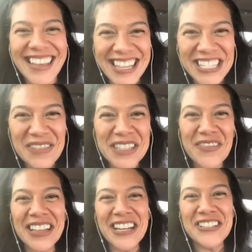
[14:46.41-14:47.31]
that she
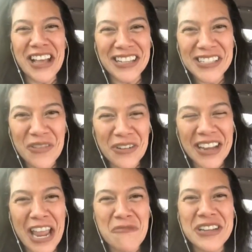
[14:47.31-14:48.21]
was feeling jealous
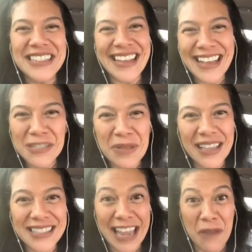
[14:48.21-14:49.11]
over Cameron Diaz,
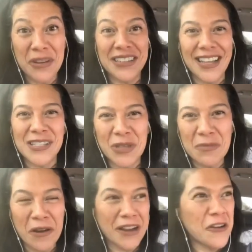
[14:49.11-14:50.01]
because Cameron Diaz
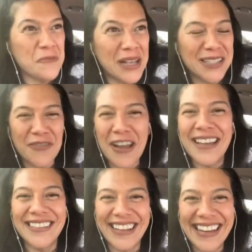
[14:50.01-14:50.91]
was marrying her best
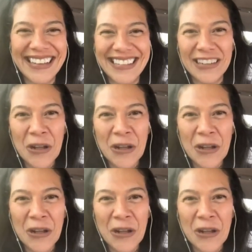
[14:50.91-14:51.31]
friend, right?